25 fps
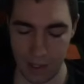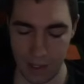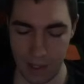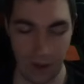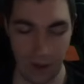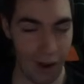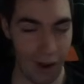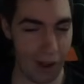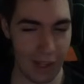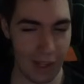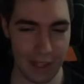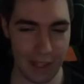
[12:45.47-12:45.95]

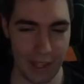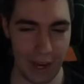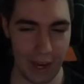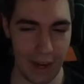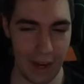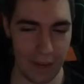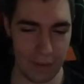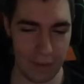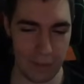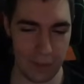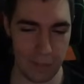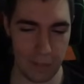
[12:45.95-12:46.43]
All
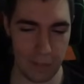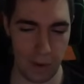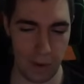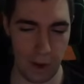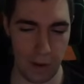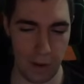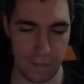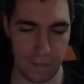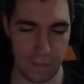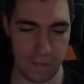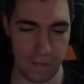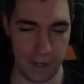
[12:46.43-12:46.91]
down to
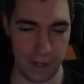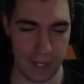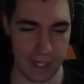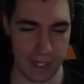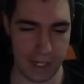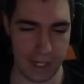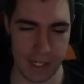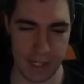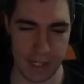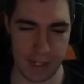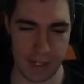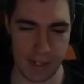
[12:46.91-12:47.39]
Prof
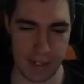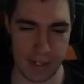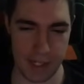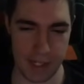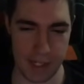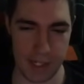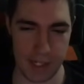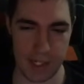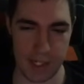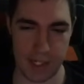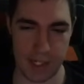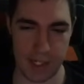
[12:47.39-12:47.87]
X.
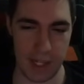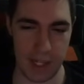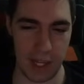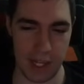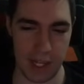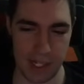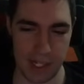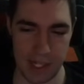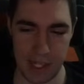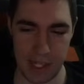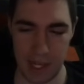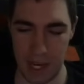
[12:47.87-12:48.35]
Just
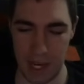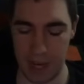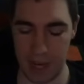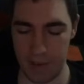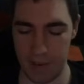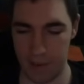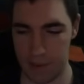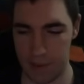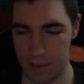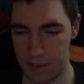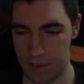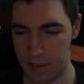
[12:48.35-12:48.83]
does he
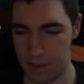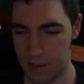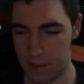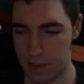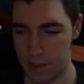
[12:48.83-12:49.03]
have it?